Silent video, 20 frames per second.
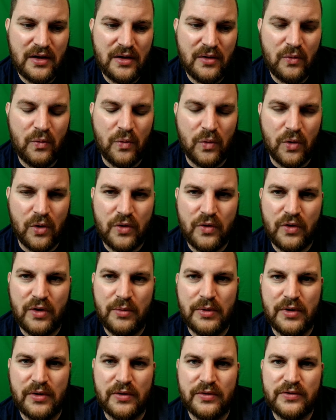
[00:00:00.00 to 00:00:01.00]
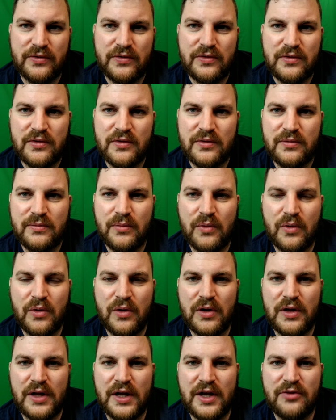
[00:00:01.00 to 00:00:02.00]
war criminals more
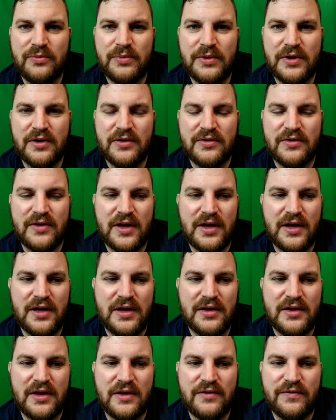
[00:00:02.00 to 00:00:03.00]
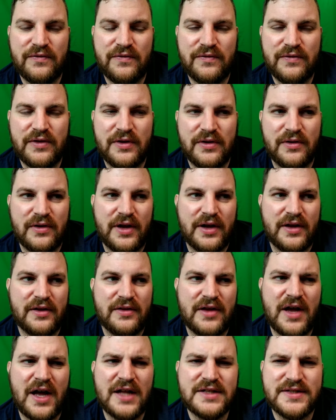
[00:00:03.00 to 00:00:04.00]
or less because they're like
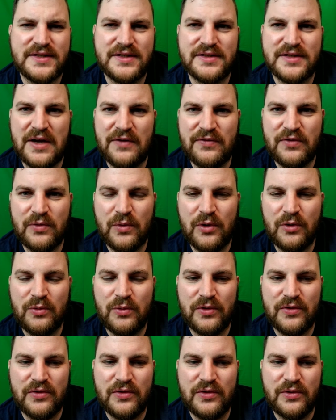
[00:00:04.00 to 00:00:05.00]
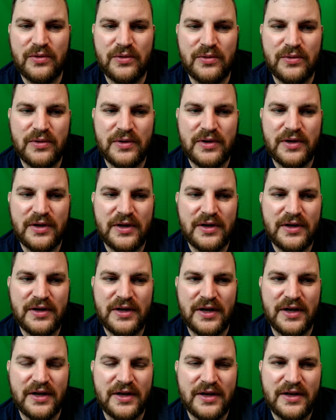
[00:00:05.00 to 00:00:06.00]
Nazis after World War II.
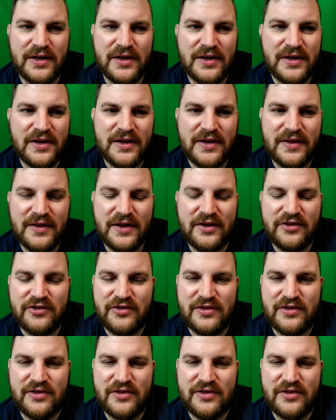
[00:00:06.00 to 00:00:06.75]
Like they,